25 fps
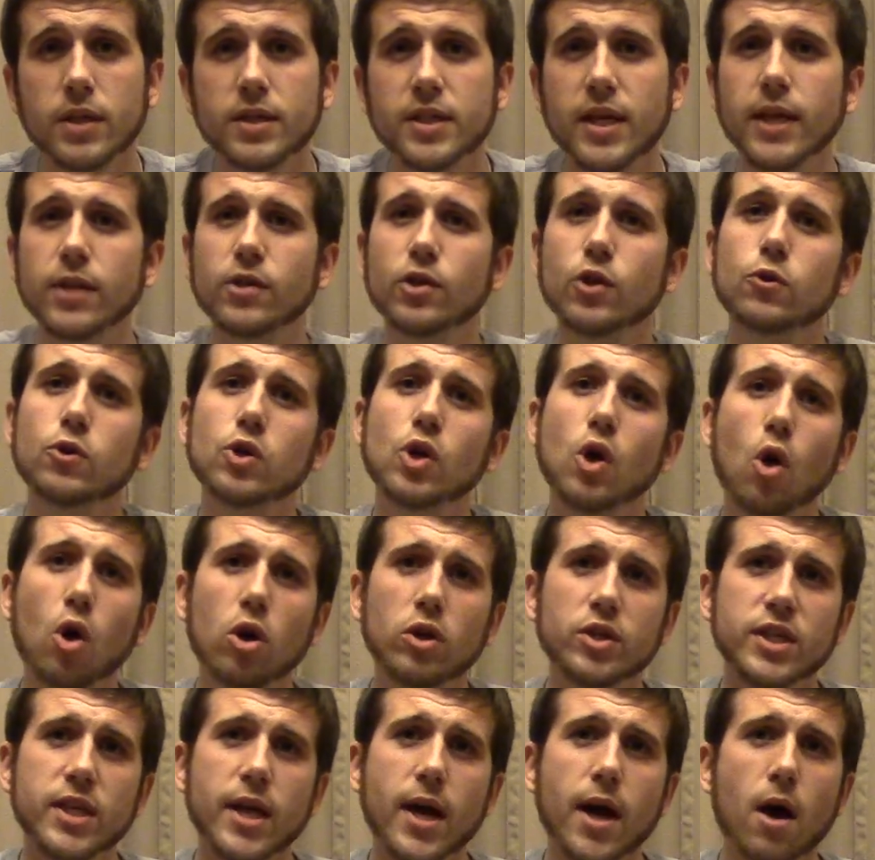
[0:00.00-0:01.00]
Take those
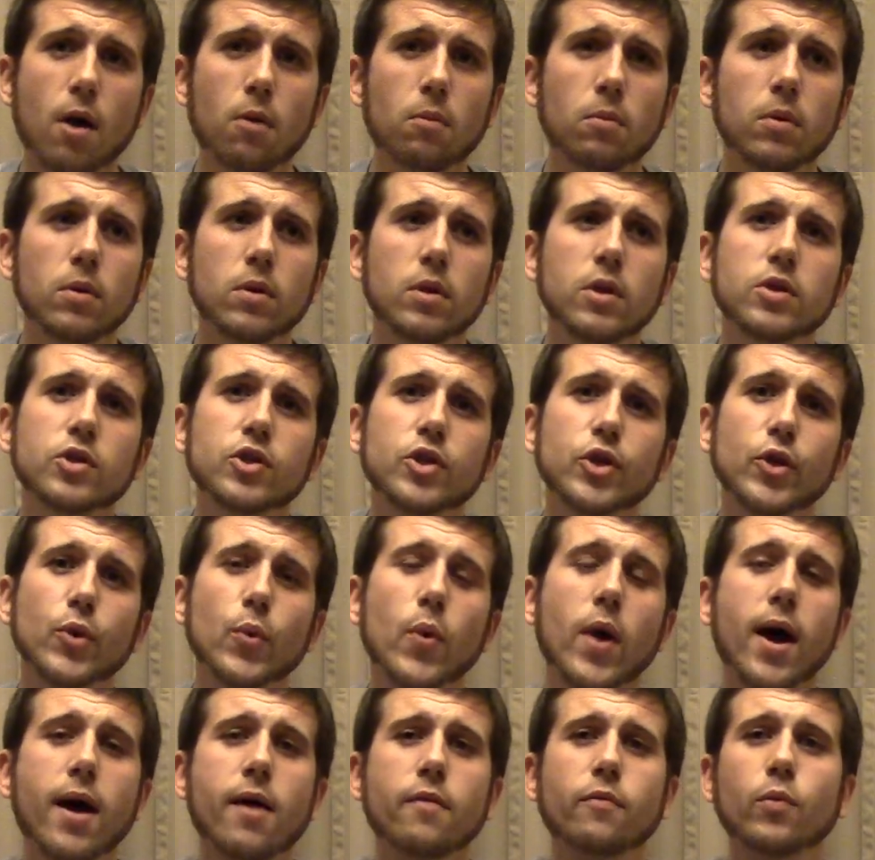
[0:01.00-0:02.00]
cards out so
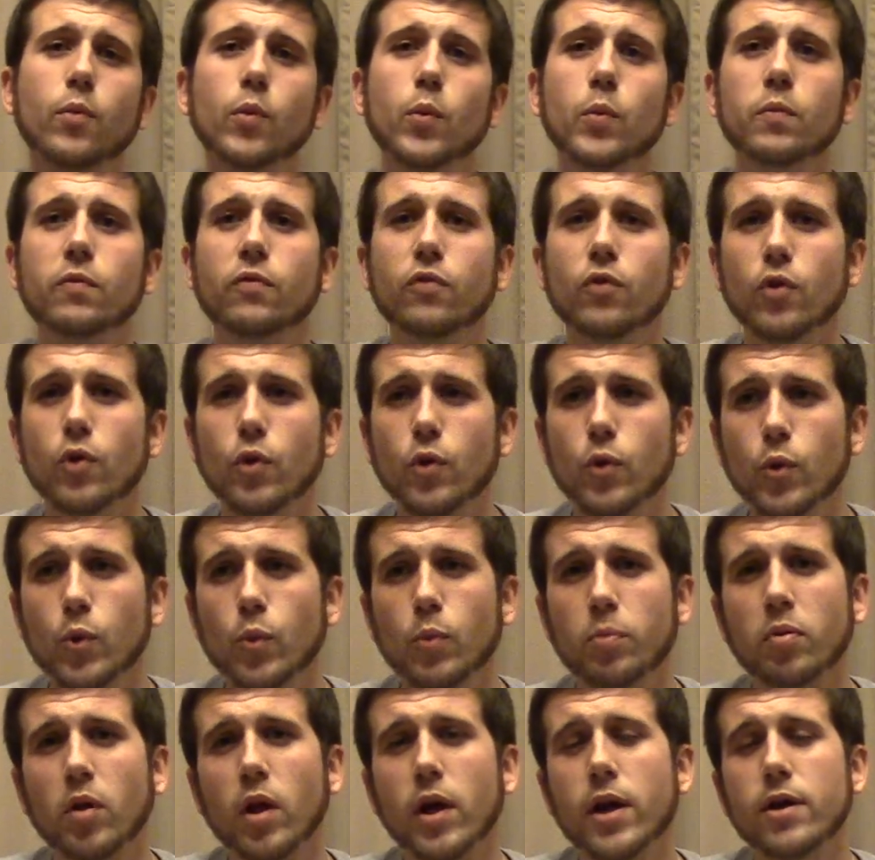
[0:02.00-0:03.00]
you have room for
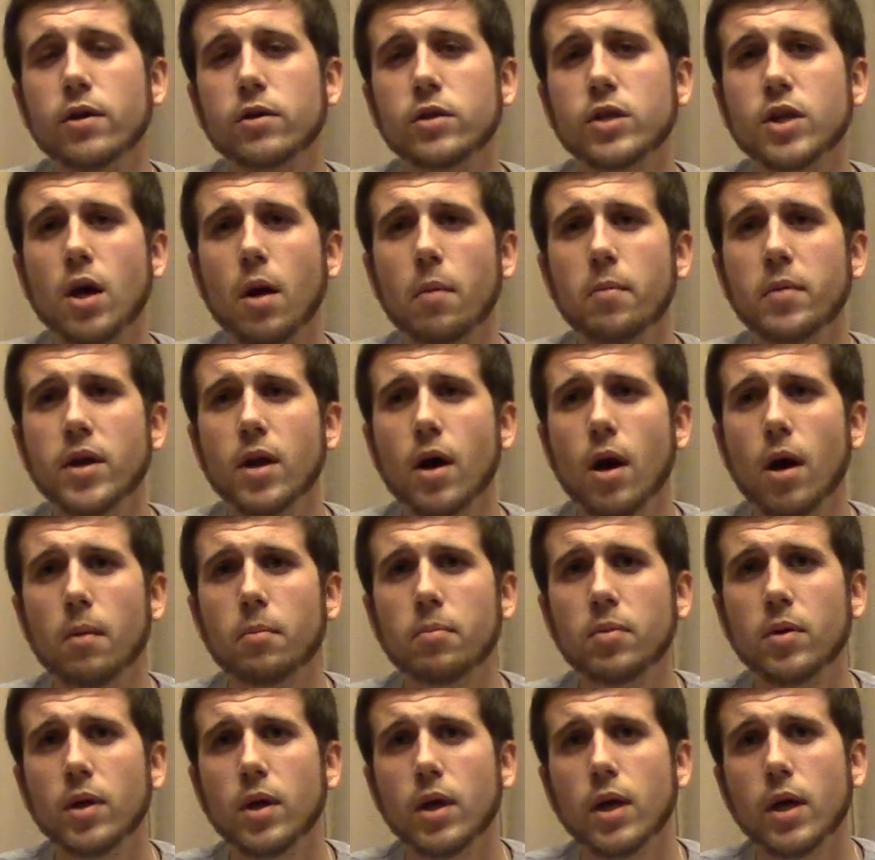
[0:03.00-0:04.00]
new players coming
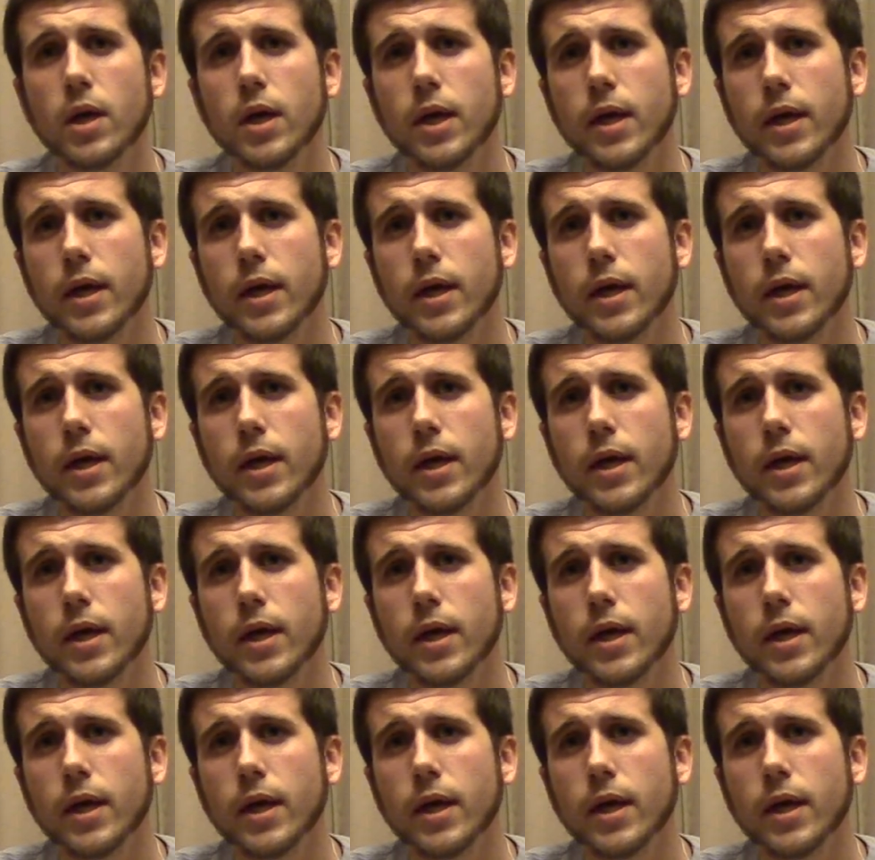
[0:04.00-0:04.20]
up.